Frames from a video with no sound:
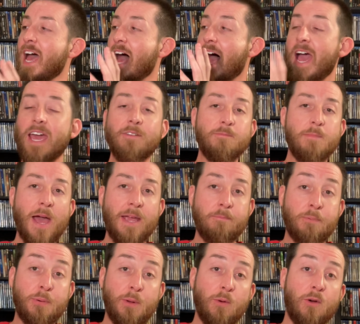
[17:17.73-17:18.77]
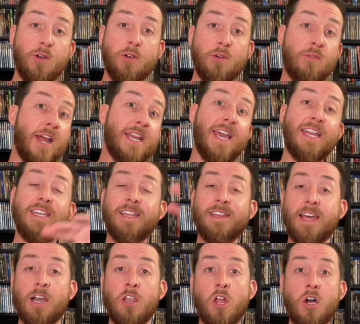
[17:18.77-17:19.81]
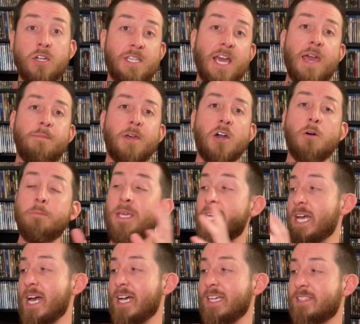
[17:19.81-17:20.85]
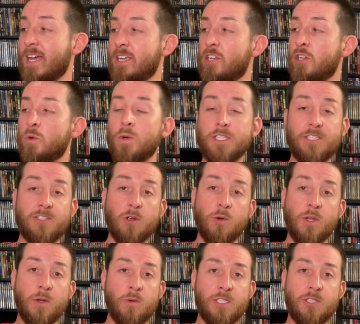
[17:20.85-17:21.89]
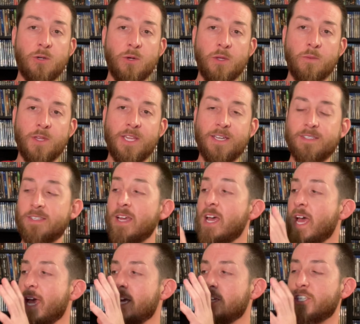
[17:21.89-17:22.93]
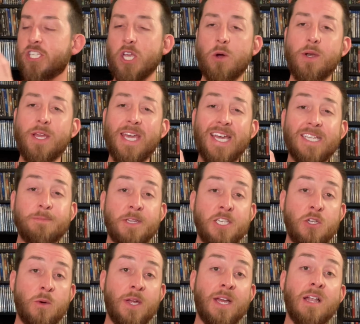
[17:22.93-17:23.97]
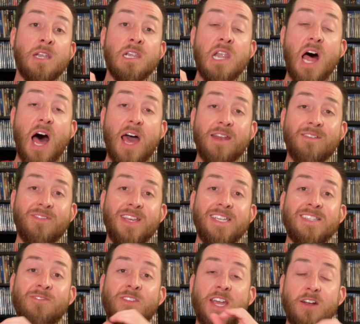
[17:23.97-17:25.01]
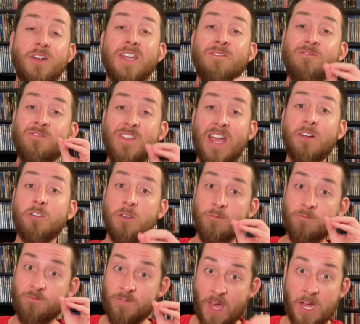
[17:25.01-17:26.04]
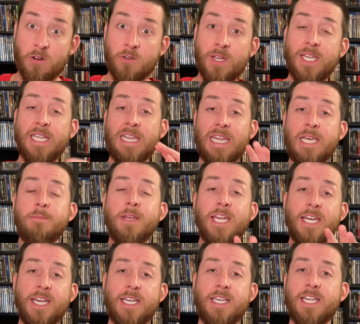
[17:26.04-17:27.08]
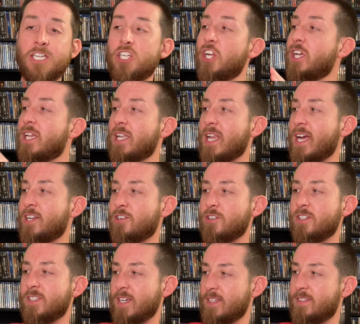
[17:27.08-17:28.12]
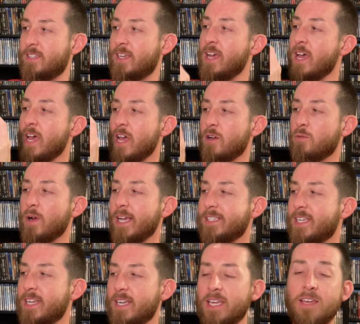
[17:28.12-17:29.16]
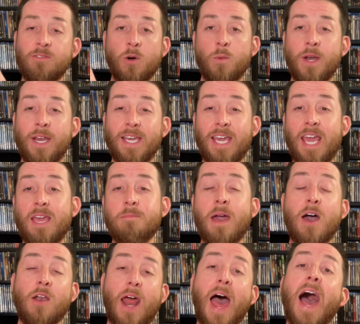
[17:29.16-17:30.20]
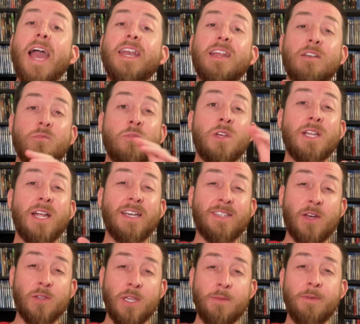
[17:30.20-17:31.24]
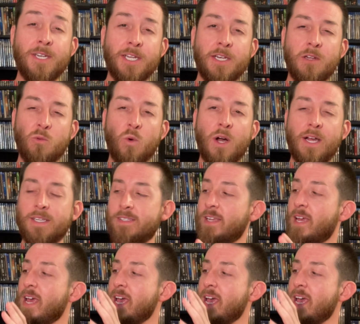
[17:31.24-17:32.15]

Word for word: I have mine pre-ordered already. I did that a long time ago because I knew what Sony was doing with this. Sony has been doing a lot of these very, very, very limited edition collector sets. Resident Evil, when it came out, I didn't realize how limited it was.